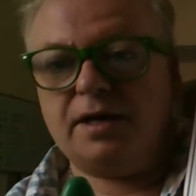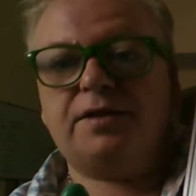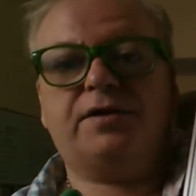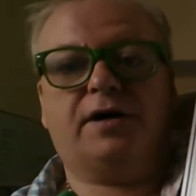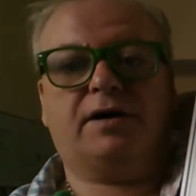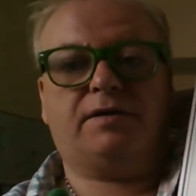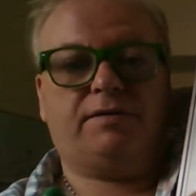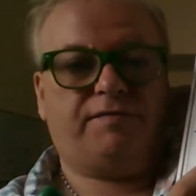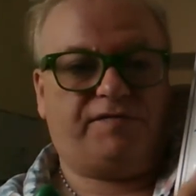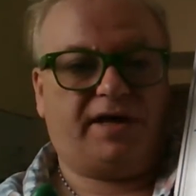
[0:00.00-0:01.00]

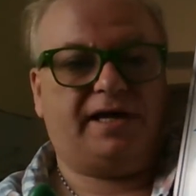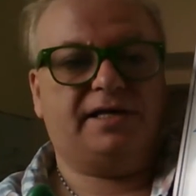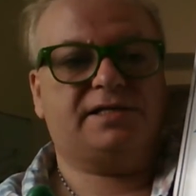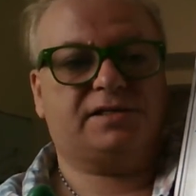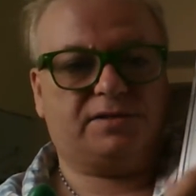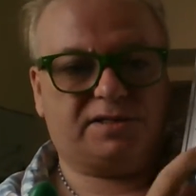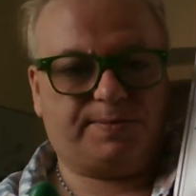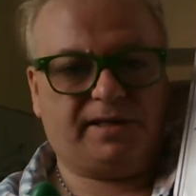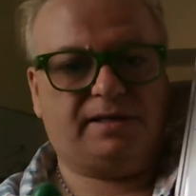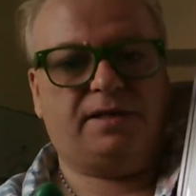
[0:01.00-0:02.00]
their phase, their
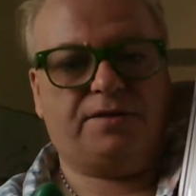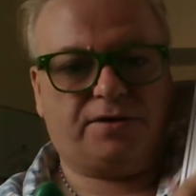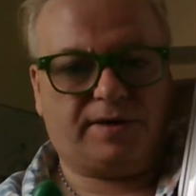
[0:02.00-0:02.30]
spin, their